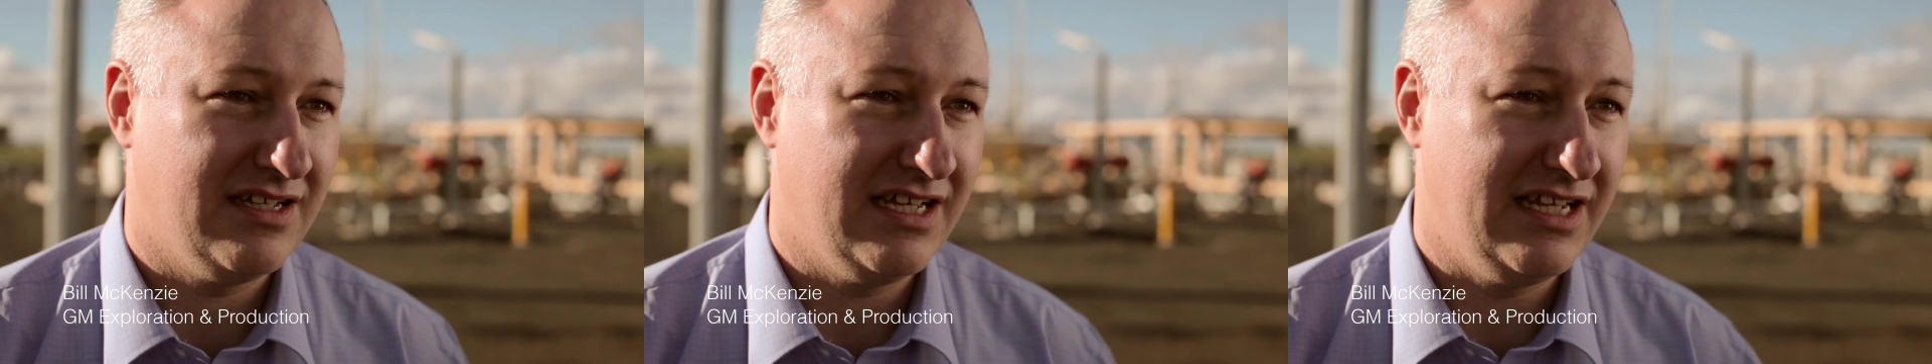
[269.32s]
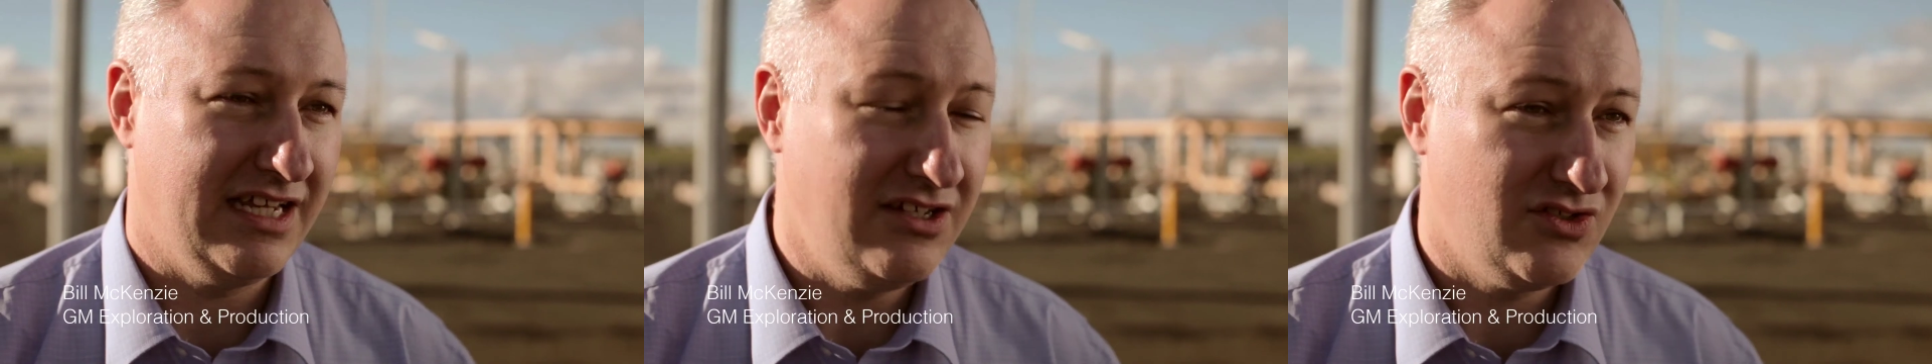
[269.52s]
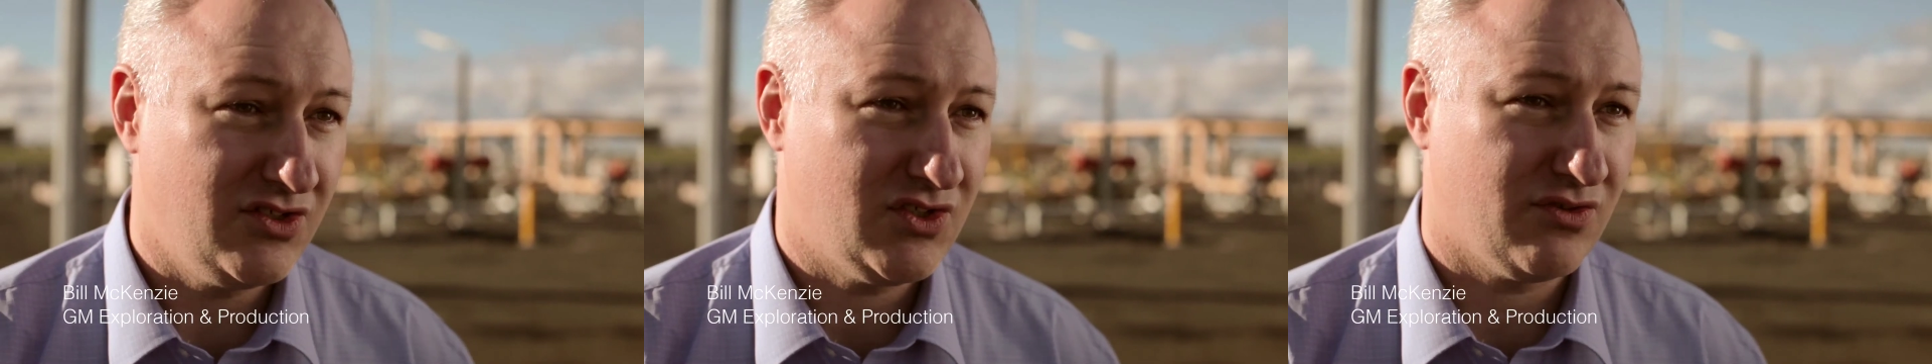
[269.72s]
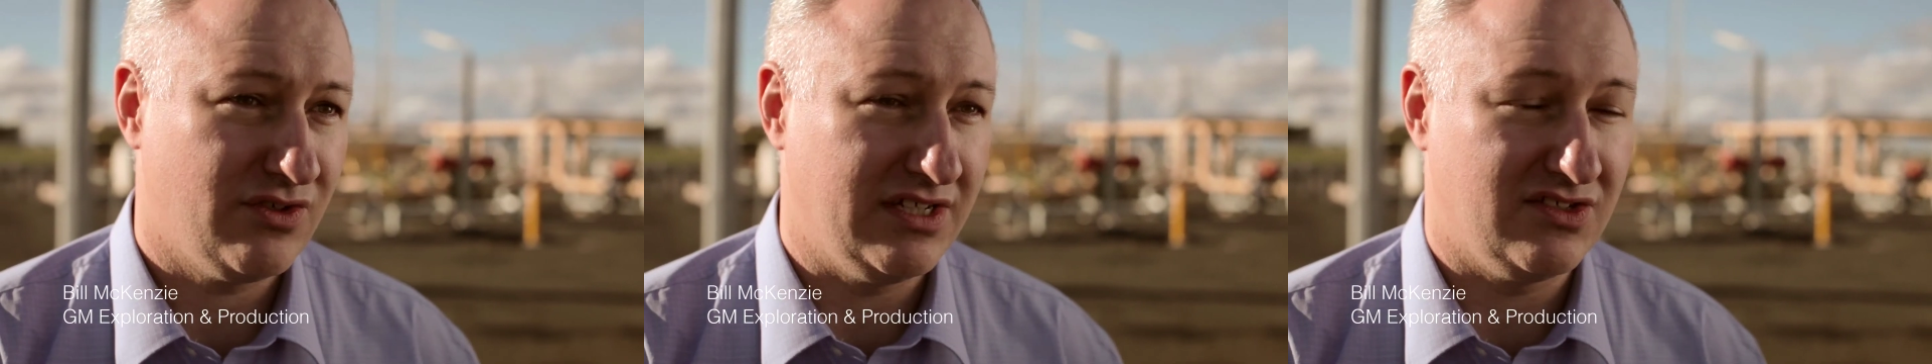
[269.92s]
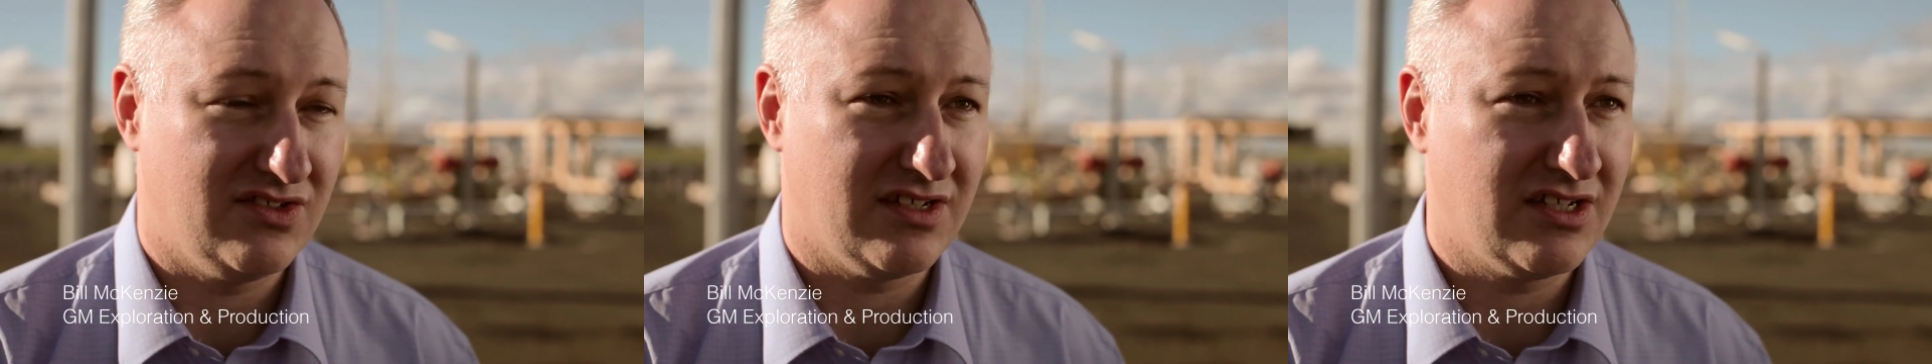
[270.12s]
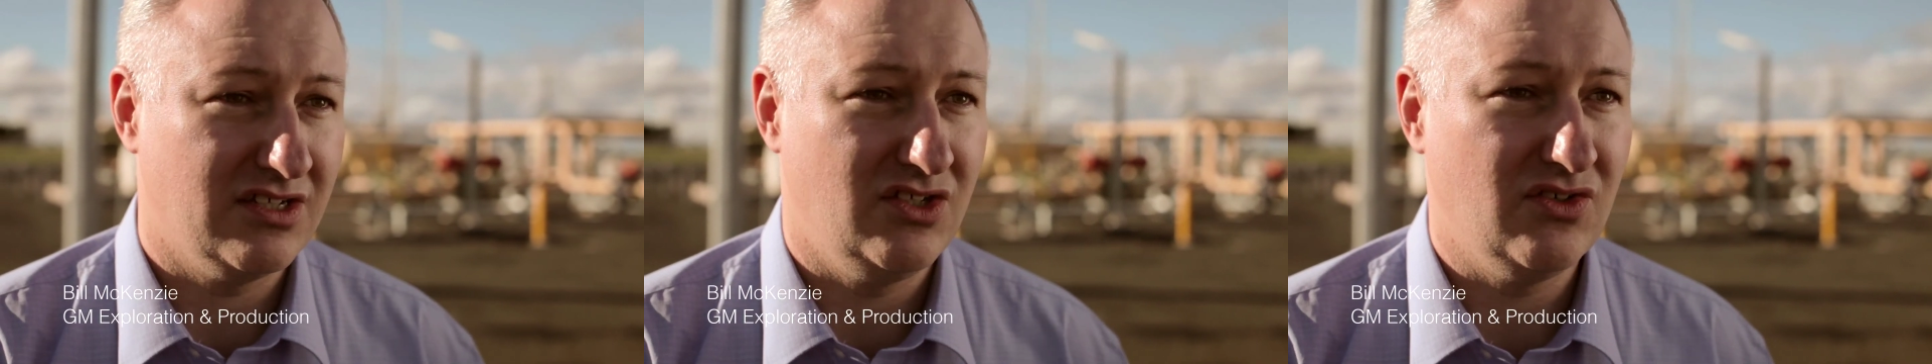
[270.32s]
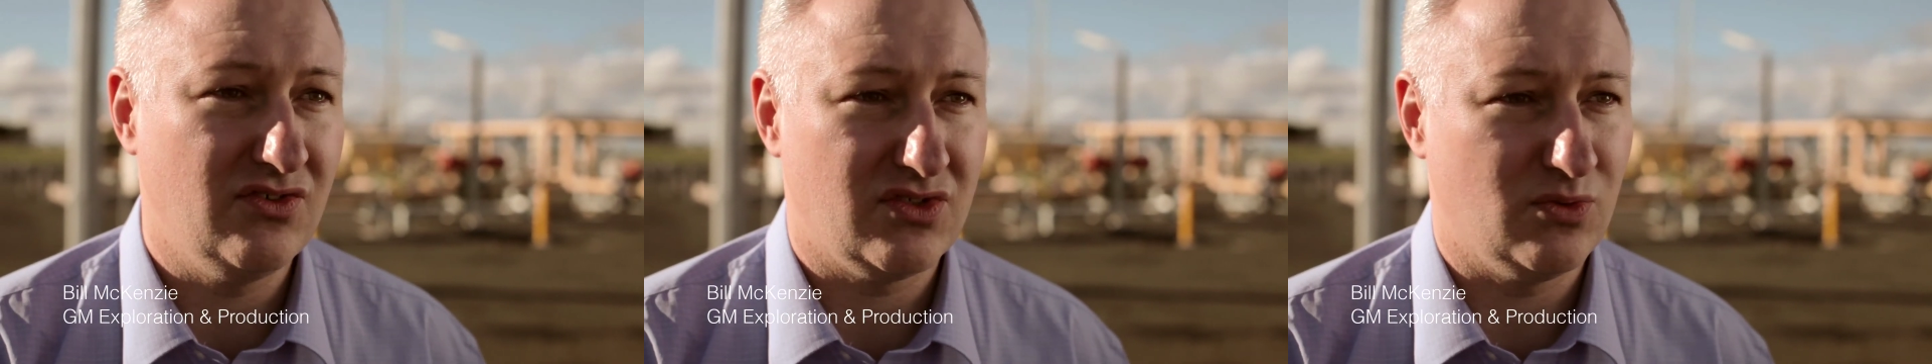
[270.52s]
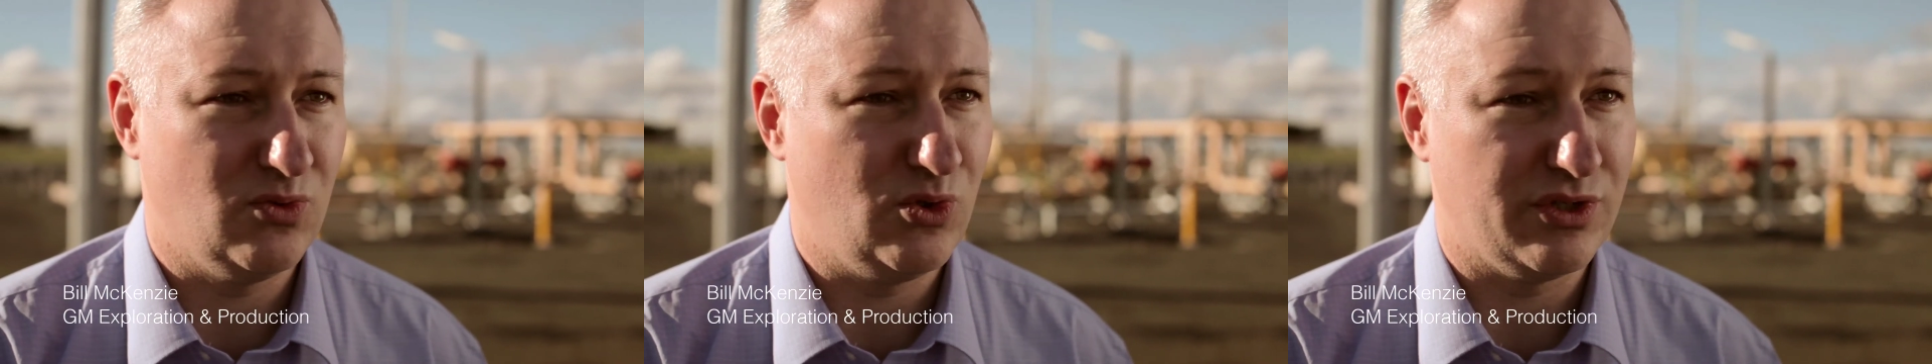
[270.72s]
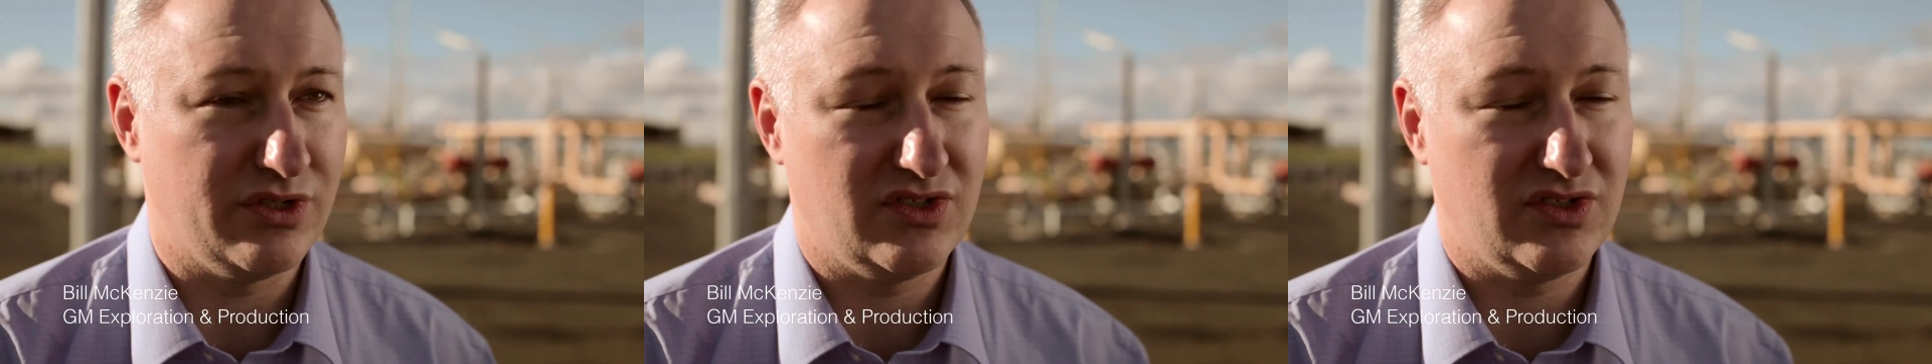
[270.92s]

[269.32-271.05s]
industries that can use the water.